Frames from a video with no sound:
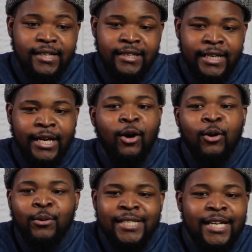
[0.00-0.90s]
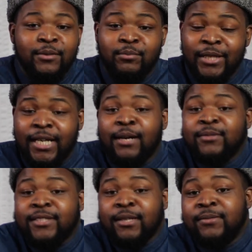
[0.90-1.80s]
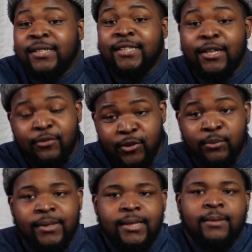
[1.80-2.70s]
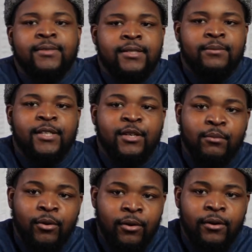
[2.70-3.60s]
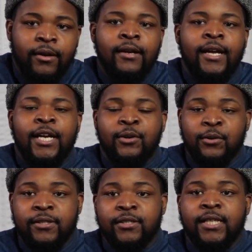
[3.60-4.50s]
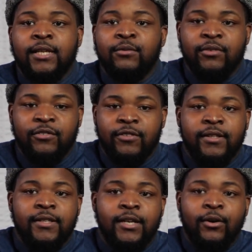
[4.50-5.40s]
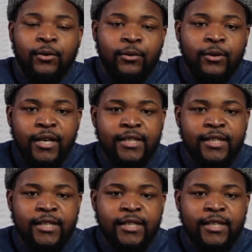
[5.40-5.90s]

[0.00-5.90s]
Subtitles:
Like, I always had to become something different or become something more in order to keep refilling that hole.